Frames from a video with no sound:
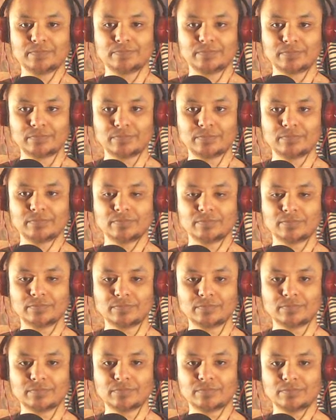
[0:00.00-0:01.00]

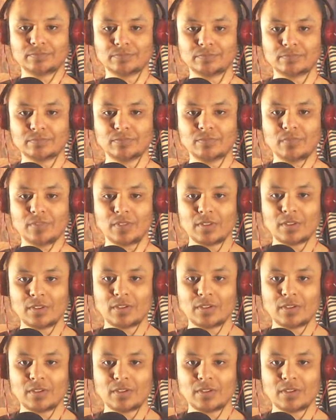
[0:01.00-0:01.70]
(silence)